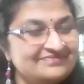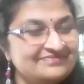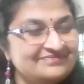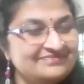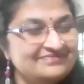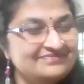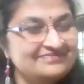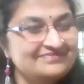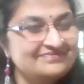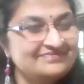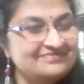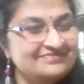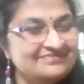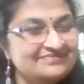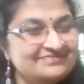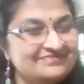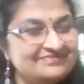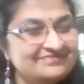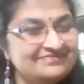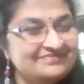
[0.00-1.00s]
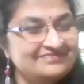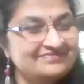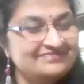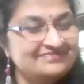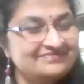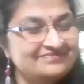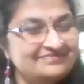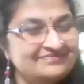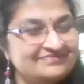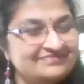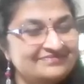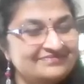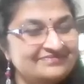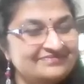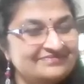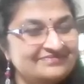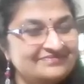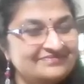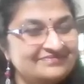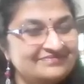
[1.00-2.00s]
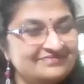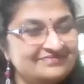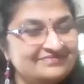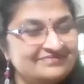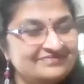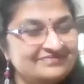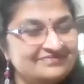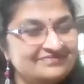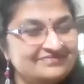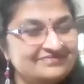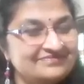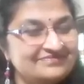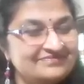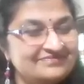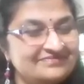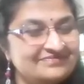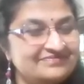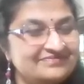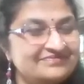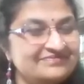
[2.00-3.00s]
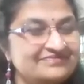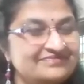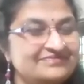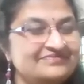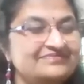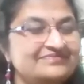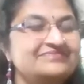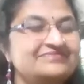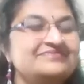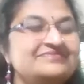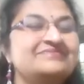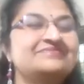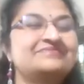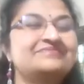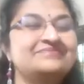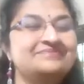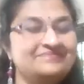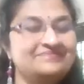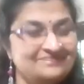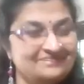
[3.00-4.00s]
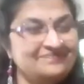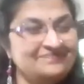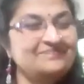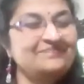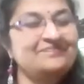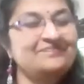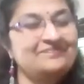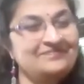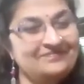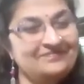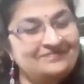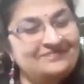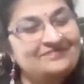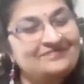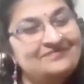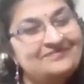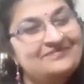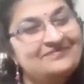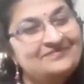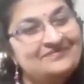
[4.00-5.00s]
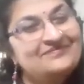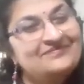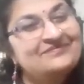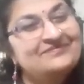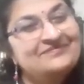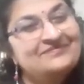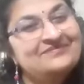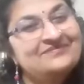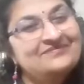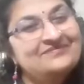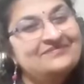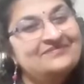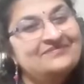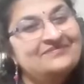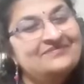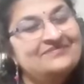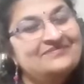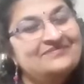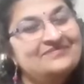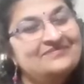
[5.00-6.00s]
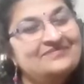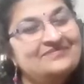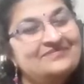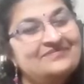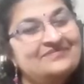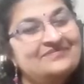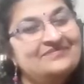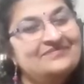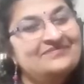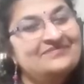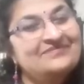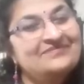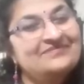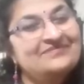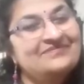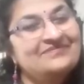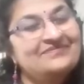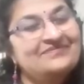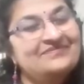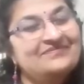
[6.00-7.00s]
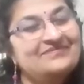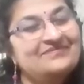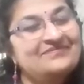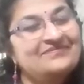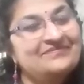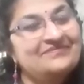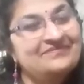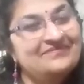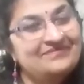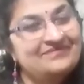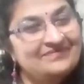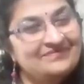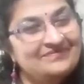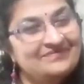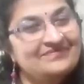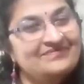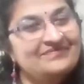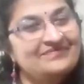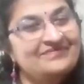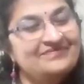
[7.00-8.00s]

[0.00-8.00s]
This person isn't speaking.